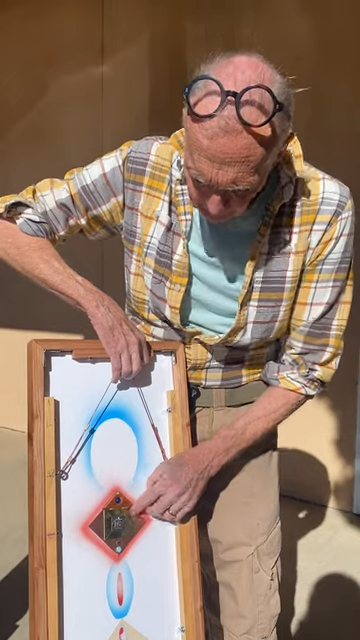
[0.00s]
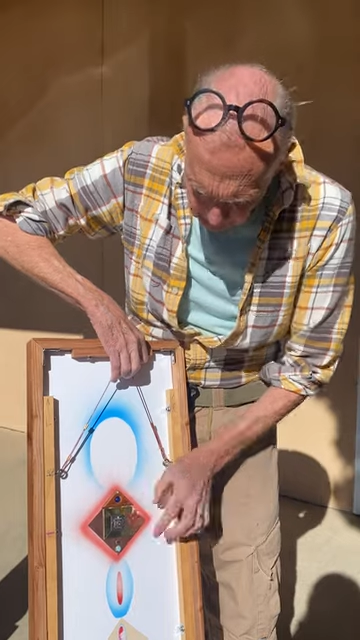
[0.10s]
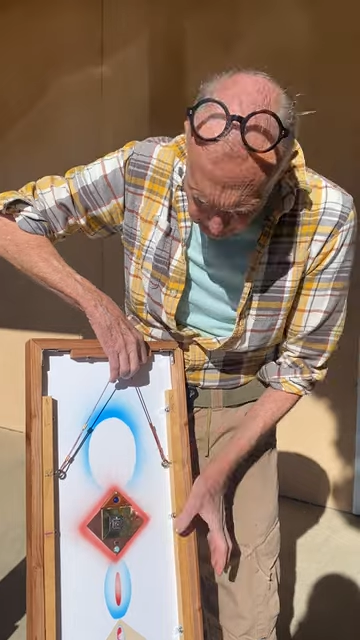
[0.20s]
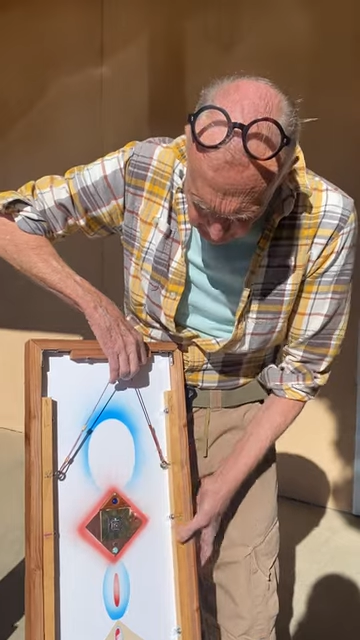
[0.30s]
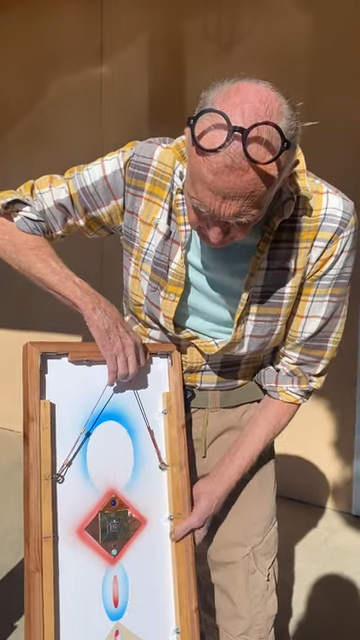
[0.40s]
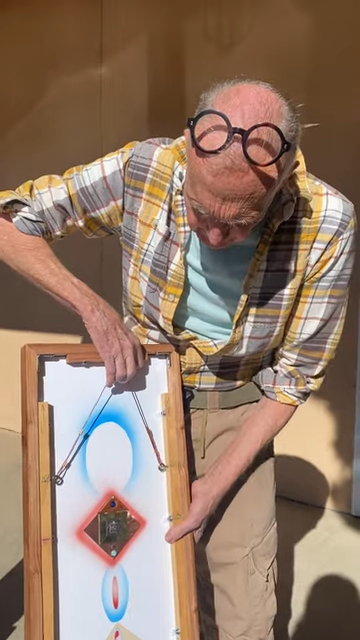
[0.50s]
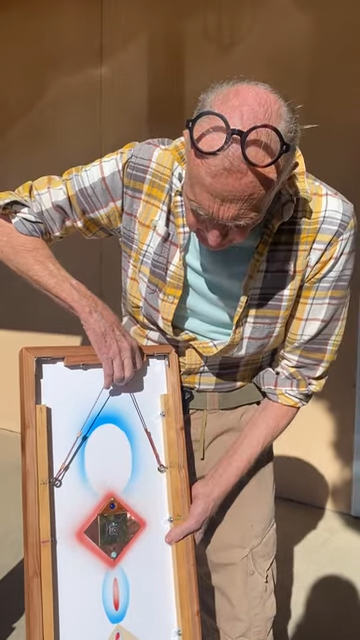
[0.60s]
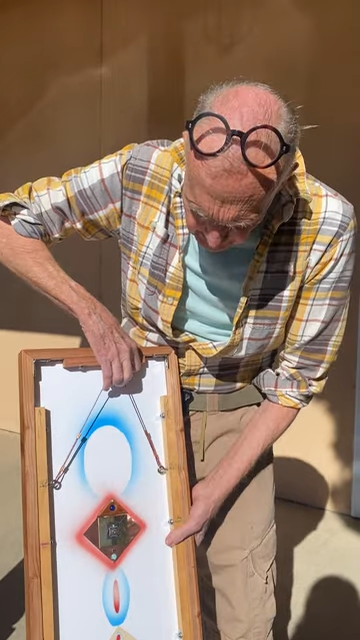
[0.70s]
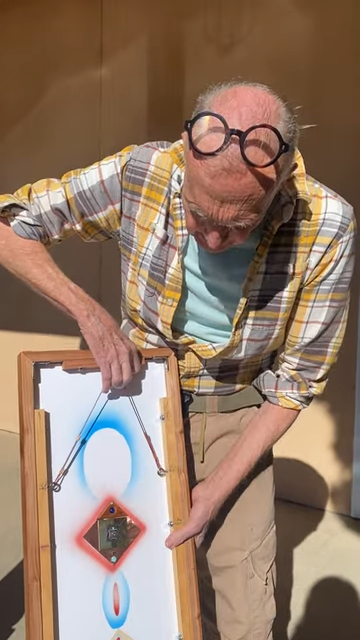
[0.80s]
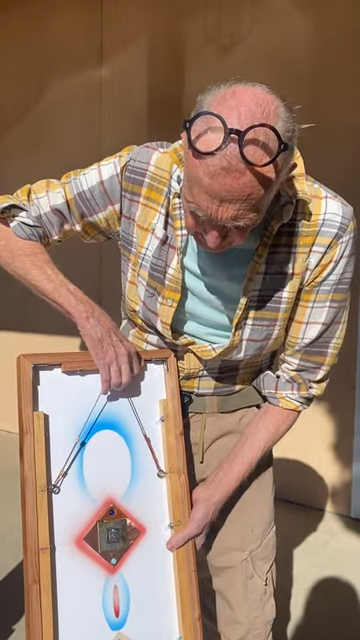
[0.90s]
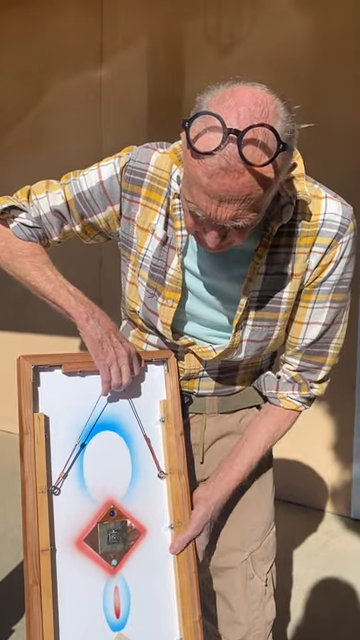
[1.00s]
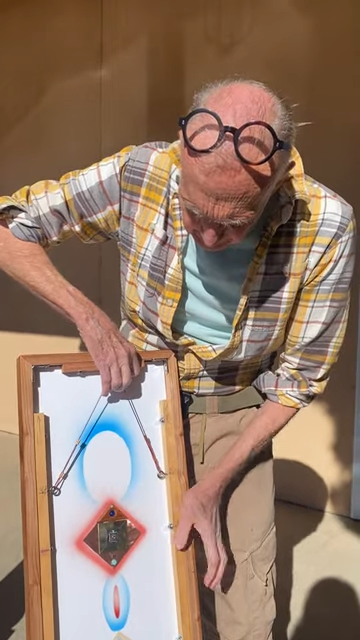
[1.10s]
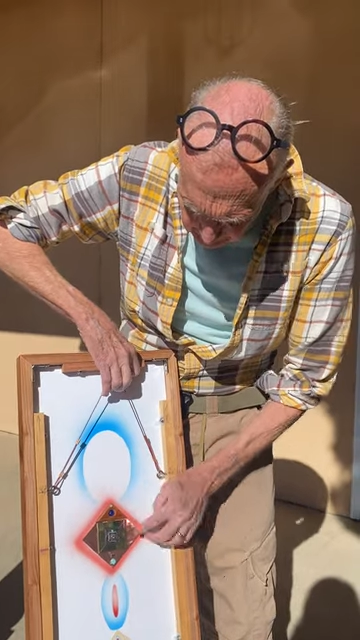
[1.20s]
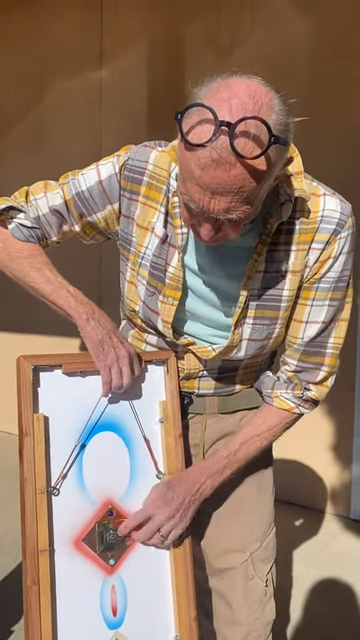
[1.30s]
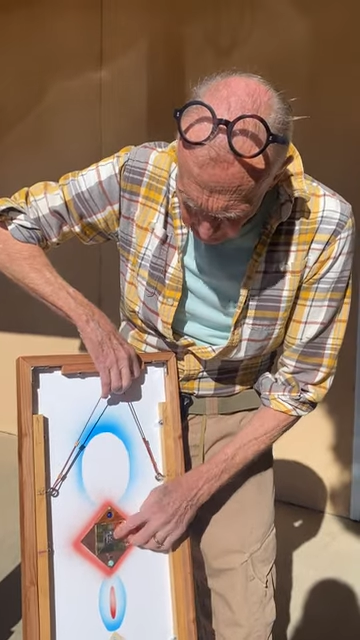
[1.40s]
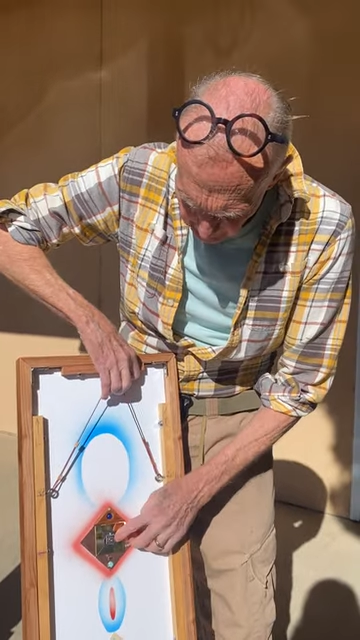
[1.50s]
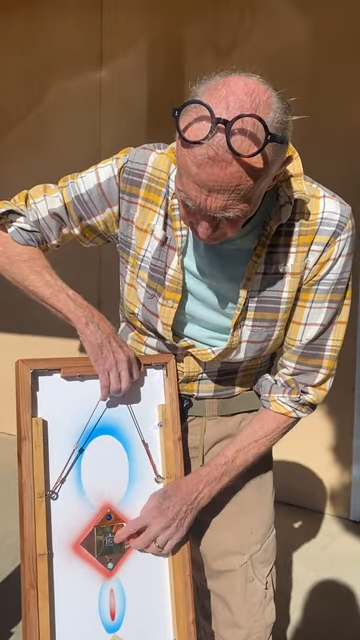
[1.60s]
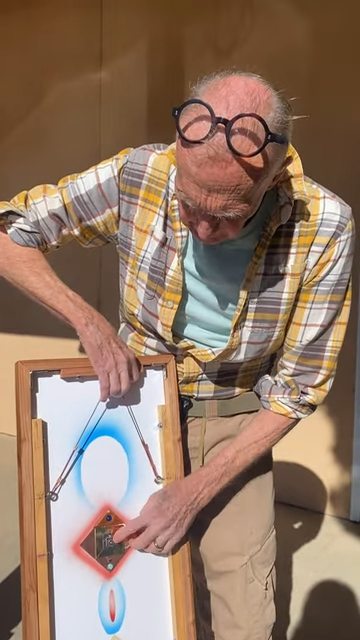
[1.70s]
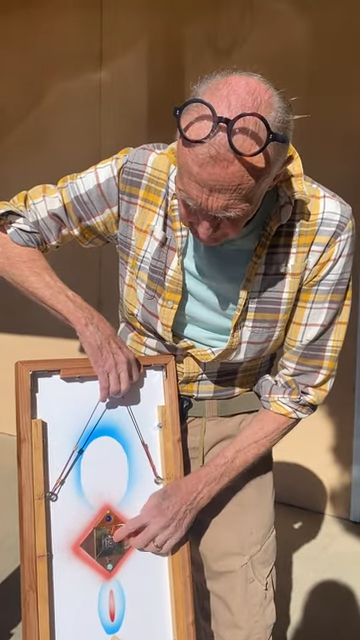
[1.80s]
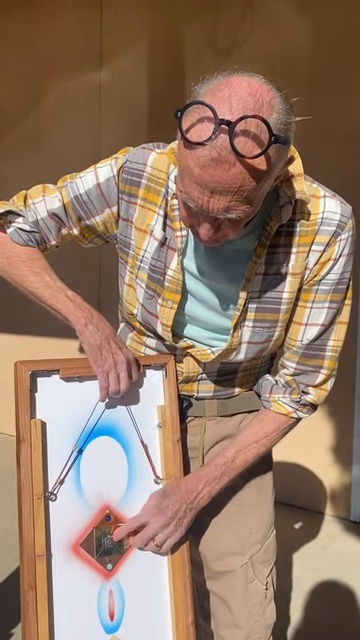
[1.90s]
from the Kingman
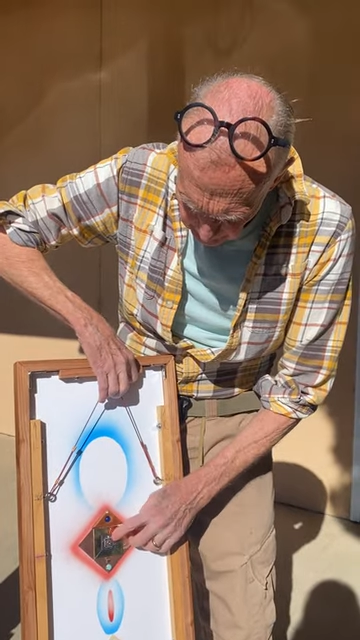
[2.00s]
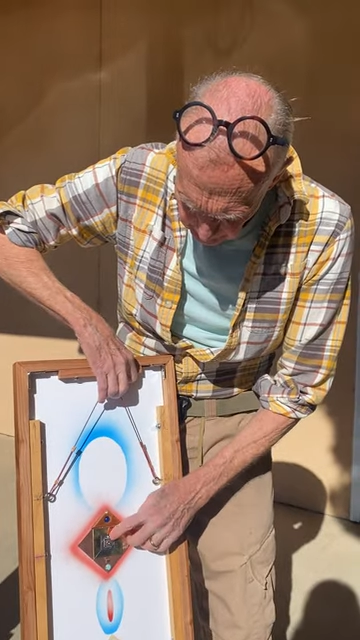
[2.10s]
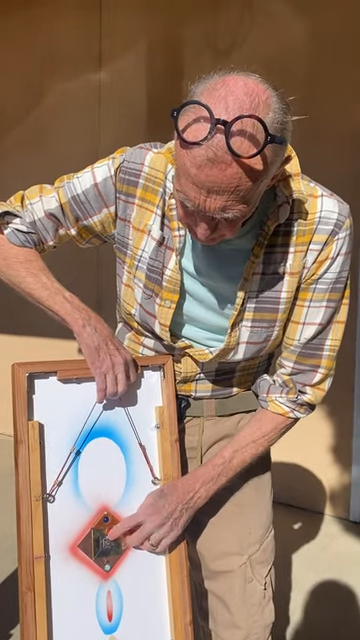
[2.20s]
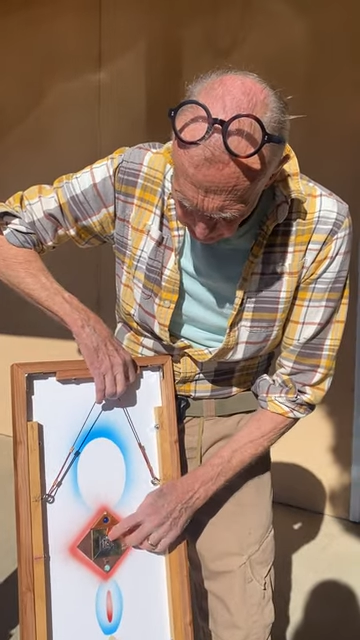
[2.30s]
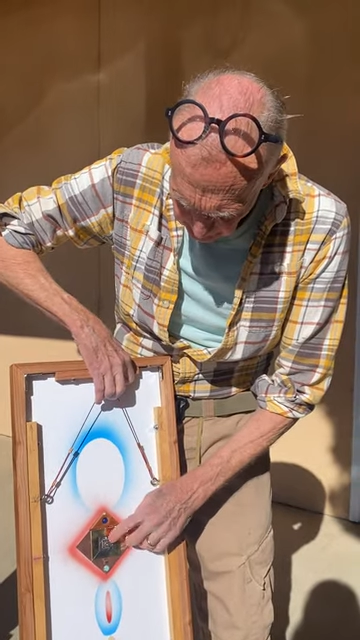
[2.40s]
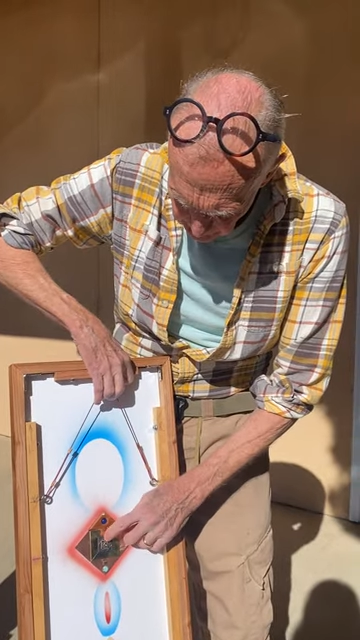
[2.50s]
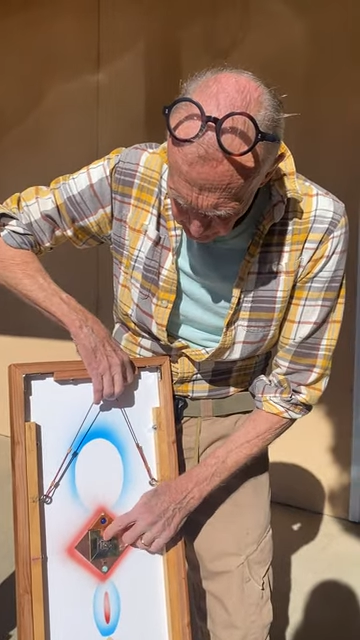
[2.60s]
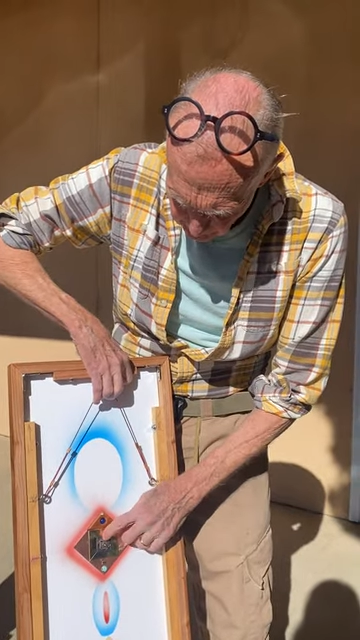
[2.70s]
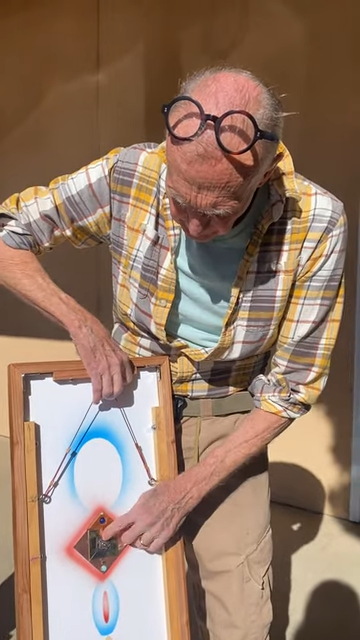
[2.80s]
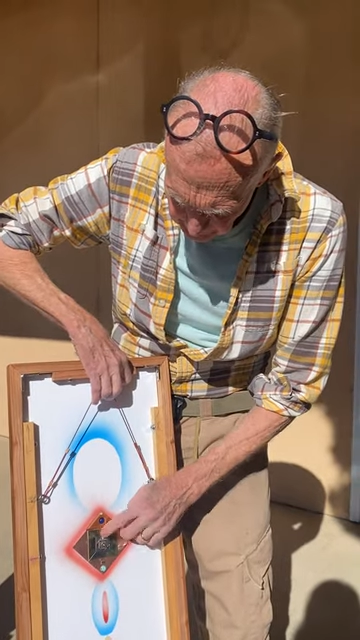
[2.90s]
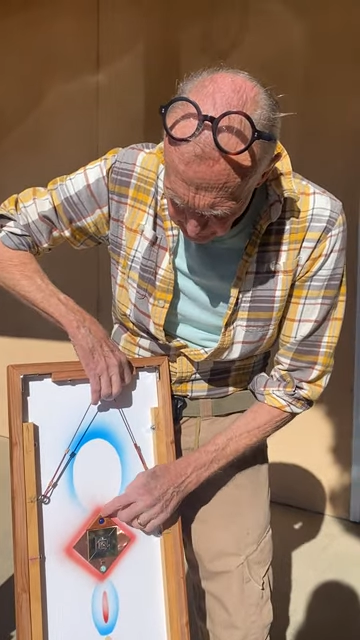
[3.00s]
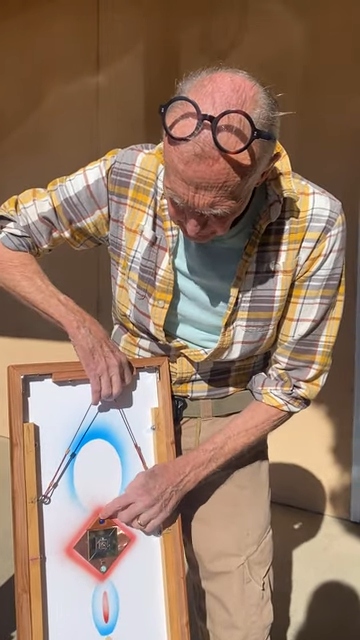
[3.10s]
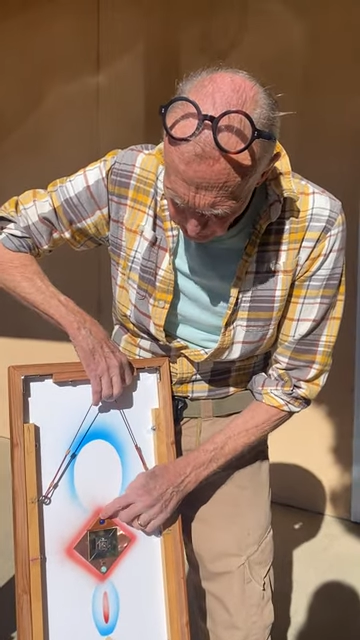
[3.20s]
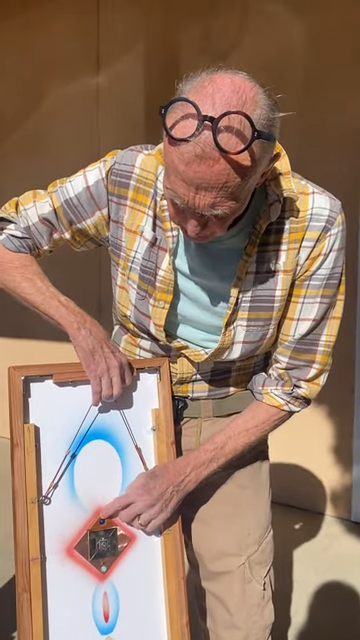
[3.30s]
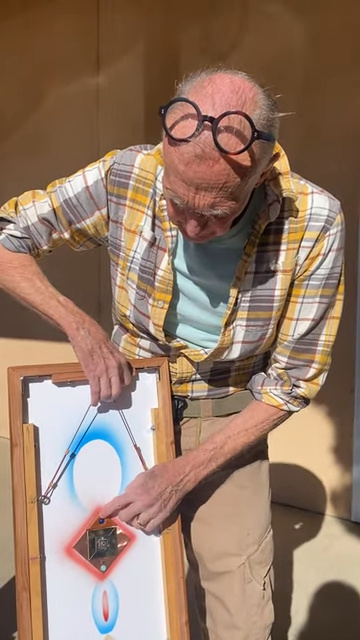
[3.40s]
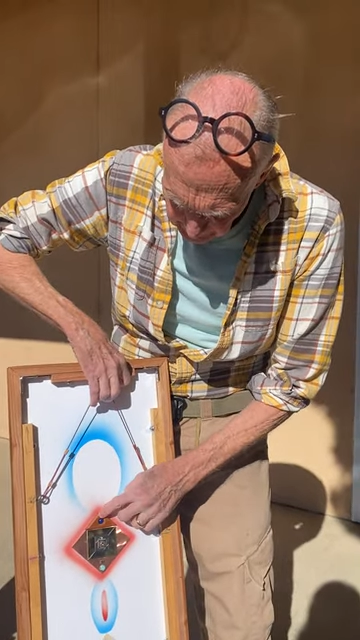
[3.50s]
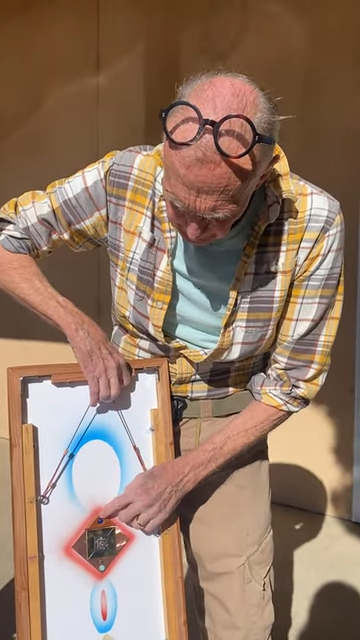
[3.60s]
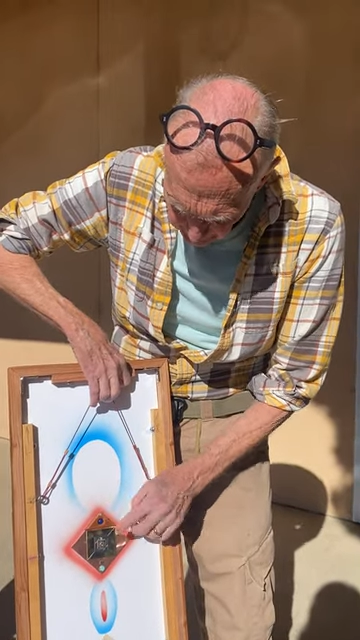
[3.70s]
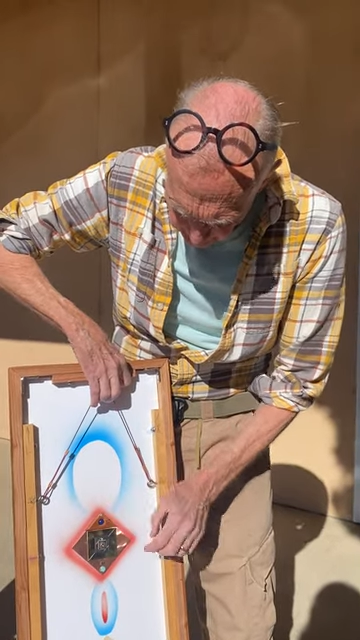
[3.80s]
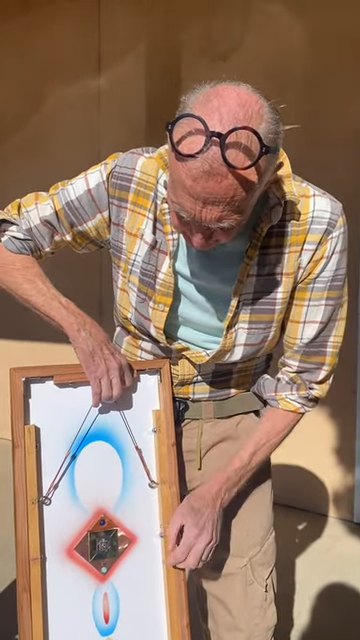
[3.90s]
mine in Arizona. There's one here and one
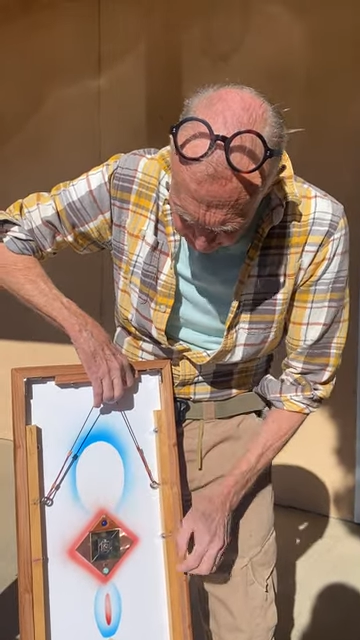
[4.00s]
here.